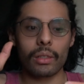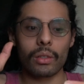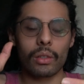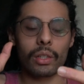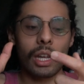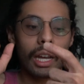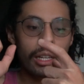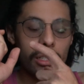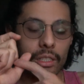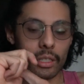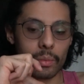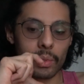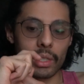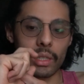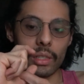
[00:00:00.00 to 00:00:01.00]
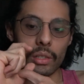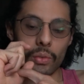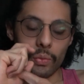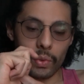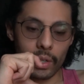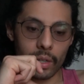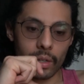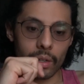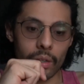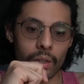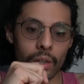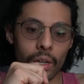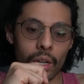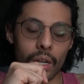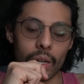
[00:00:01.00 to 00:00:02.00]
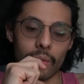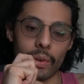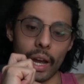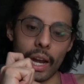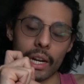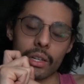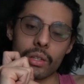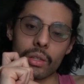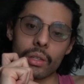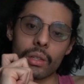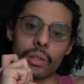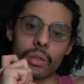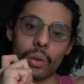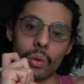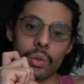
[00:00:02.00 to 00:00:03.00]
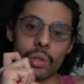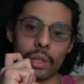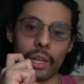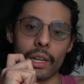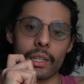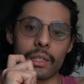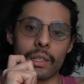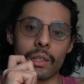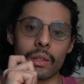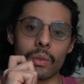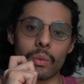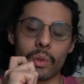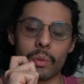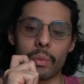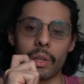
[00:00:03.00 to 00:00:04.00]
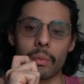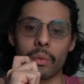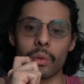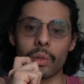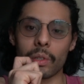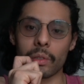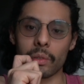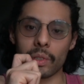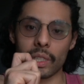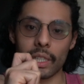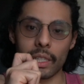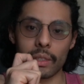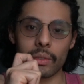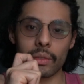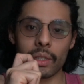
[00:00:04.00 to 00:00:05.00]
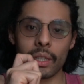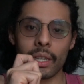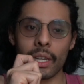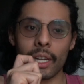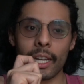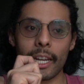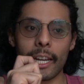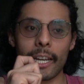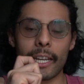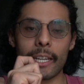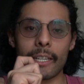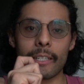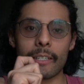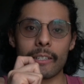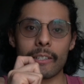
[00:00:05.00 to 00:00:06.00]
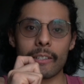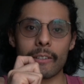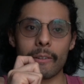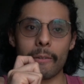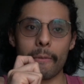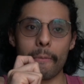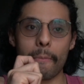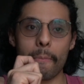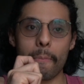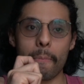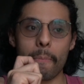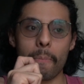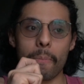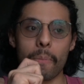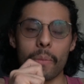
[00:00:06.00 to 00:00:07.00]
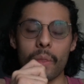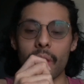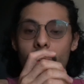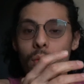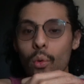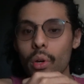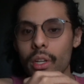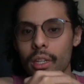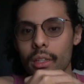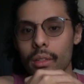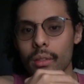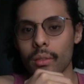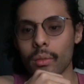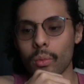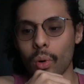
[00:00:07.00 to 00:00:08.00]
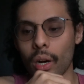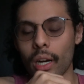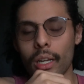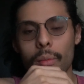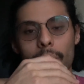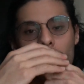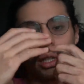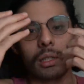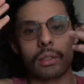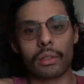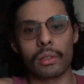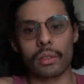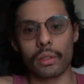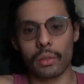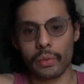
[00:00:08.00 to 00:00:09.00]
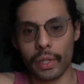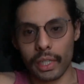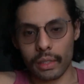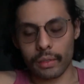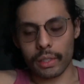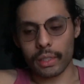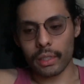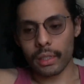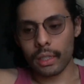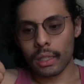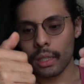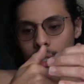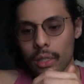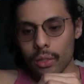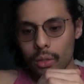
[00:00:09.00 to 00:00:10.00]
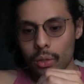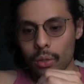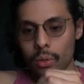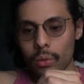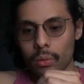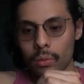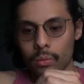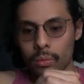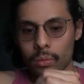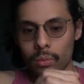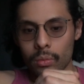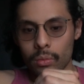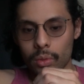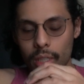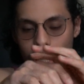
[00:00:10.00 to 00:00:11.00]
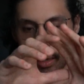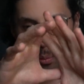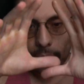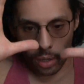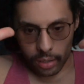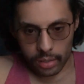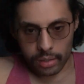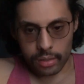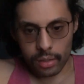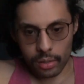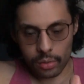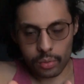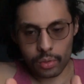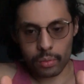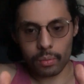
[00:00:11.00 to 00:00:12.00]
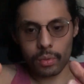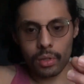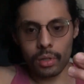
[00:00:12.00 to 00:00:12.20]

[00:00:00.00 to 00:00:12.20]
there tends to be this fear of actually socializing with people in real life. And they avoid it. Why? Because they're afraid of it. So they get boxed into this room.